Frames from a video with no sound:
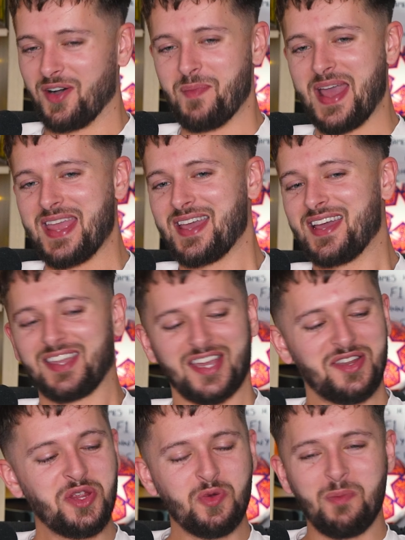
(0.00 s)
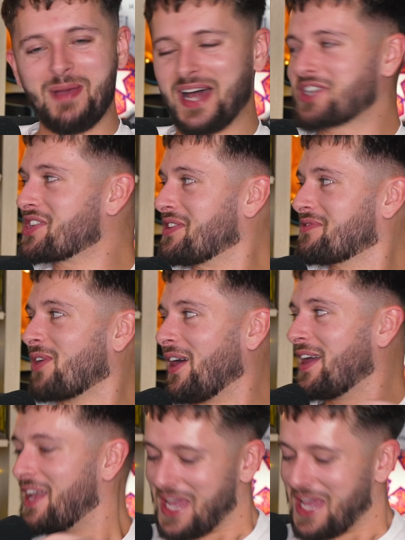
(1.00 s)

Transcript: Oh, mate, can you imagine, right,